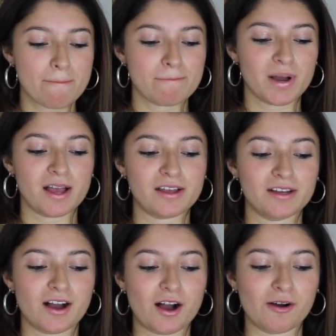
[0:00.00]

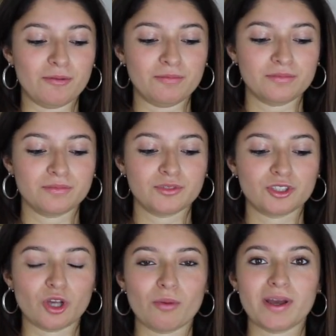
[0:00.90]
but
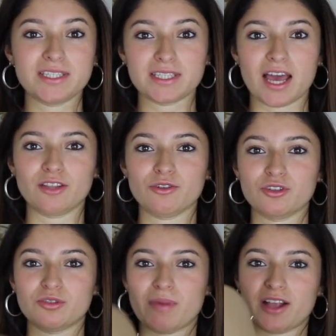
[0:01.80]
so my
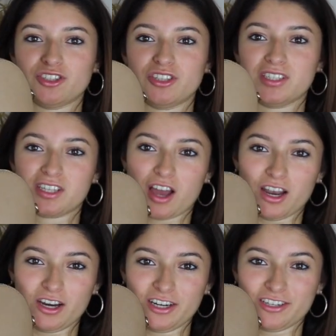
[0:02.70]
sandals match this
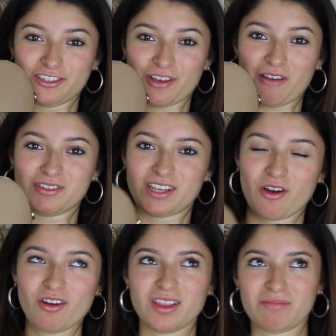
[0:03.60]
color, so I was like,
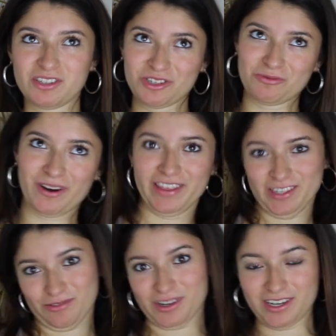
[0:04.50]
oh, let me just wear
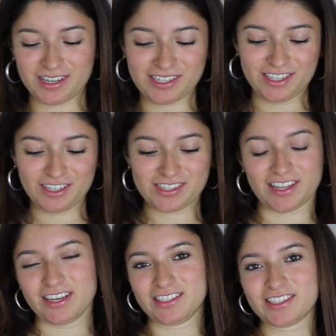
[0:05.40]
this one because it looks
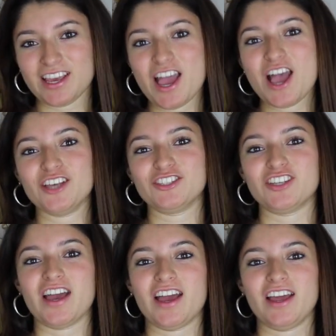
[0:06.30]
nice.
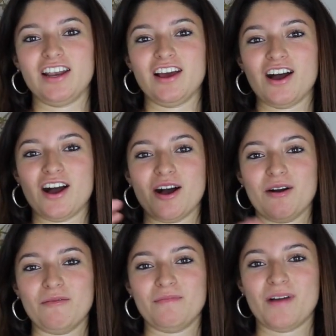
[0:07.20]
So then
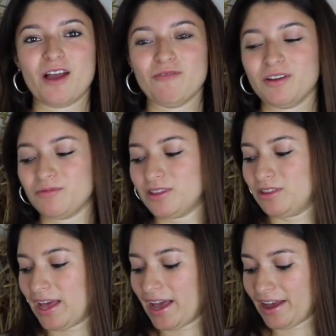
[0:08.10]
I went
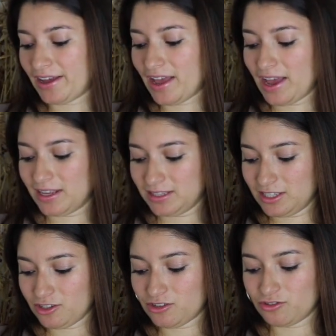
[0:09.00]
with that, and
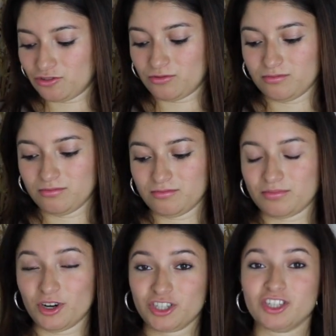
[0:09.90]
this
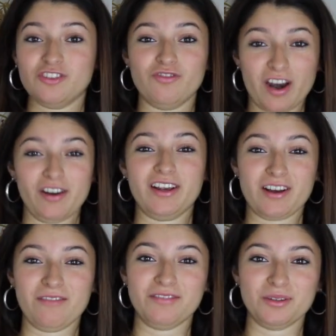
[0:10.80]
purse is very
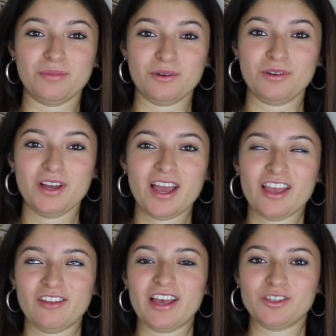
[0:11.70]
comfortable
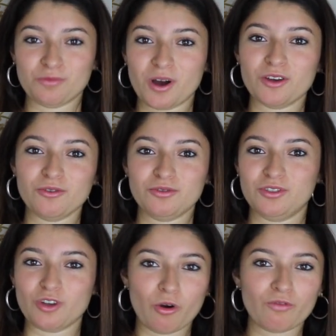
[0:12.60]
as well. You
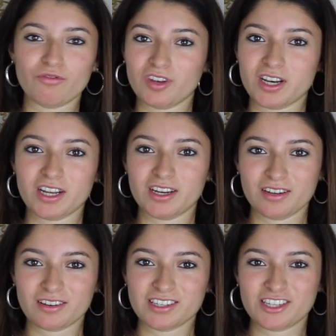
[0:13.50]
don't feel it
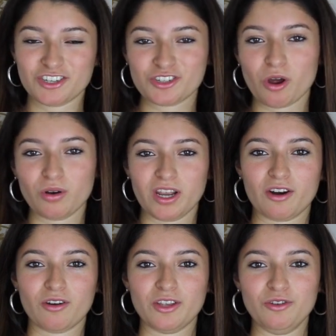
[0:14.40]
because they're so
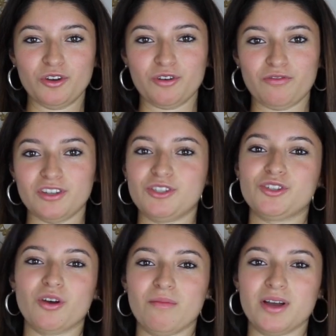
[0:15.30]
little and you can fit
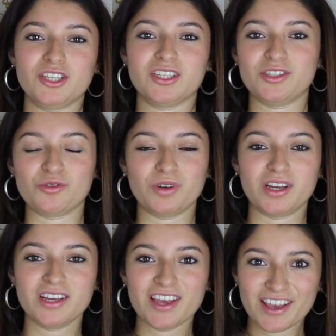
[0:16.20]
so much into
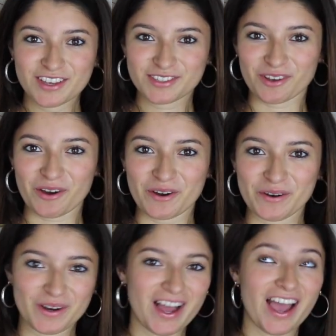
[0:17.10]
it.
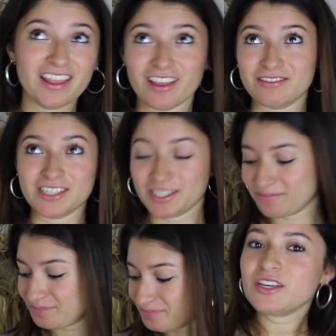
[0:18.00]
So I loved it.
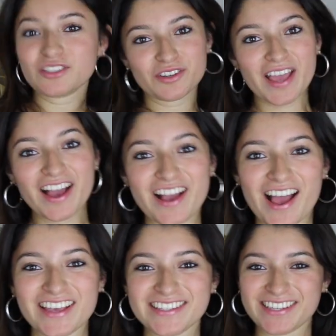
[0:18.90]
So yeah
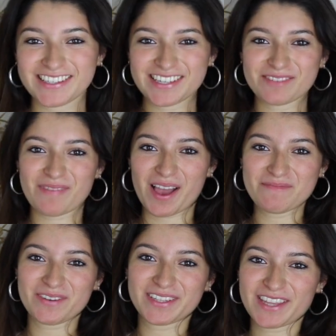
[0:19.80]
guys, this is
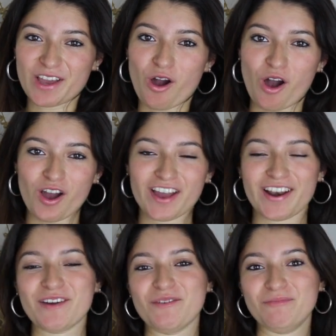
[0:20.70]
my birthday haul
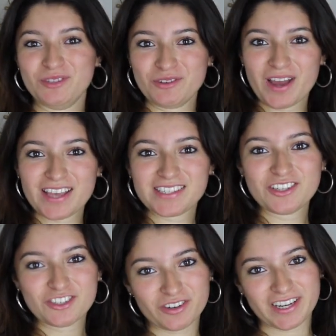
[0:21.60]
and I hope you guys
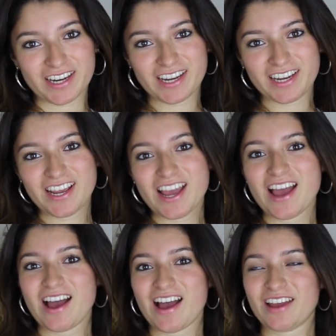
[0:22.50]
enjoyed it.
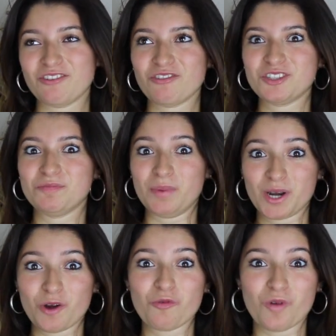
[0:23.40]
I know it's
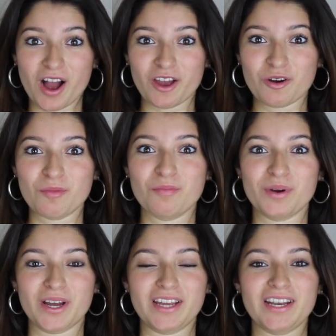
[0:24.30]
been a while,
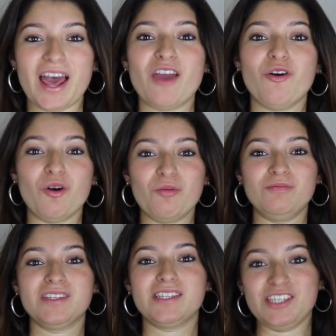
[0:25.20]
but I
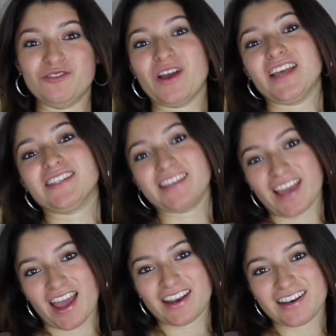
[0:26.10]
hope to see you guys
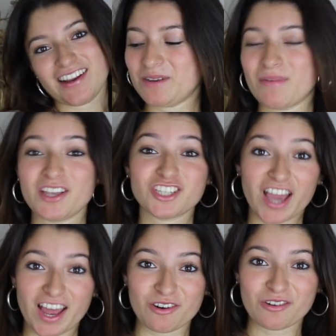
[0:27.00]
again in my
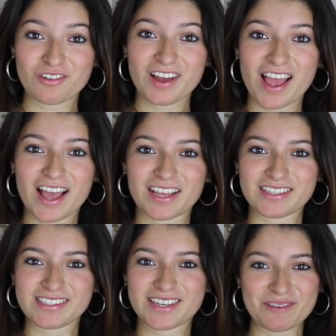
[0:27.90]
channel
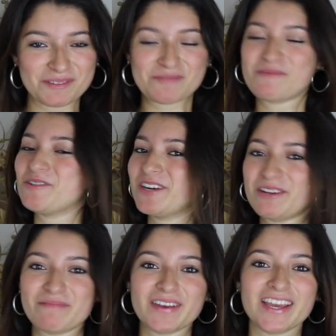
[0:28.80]
and keep
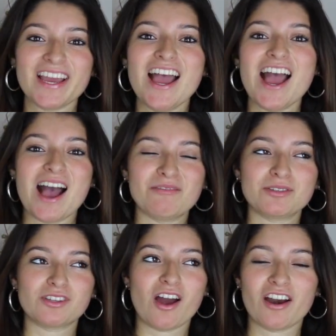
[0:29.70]
supporting me. I'm
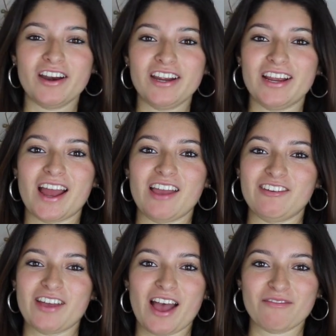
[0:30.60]
sorry
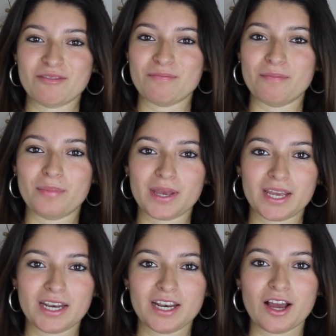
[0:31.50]
I haven't
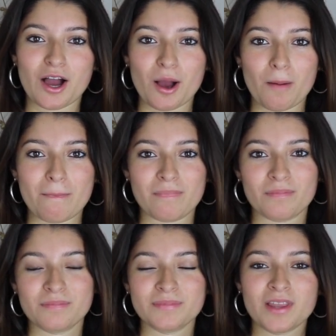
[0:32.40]
been
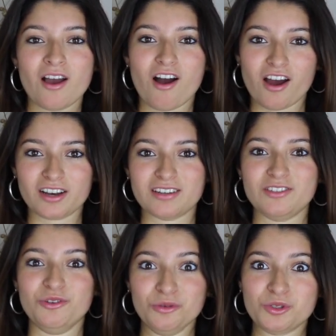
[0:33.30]
on
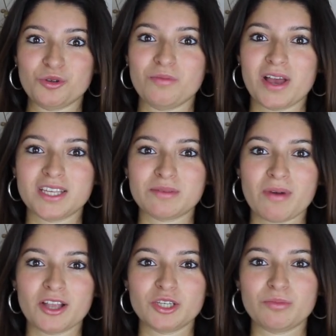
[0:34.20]
YouTube as
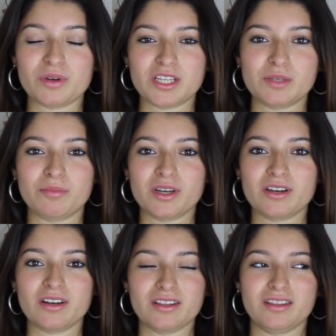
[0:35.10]
much, but it's
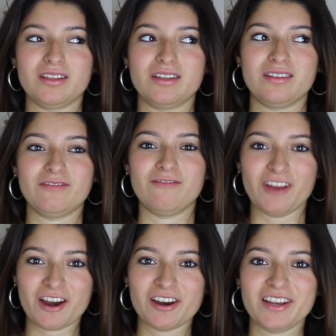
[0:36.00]
been
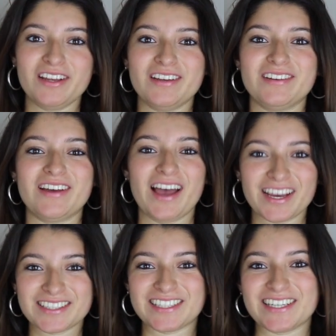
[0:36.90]
very
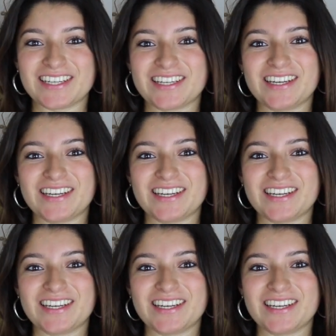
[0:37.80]
hectic.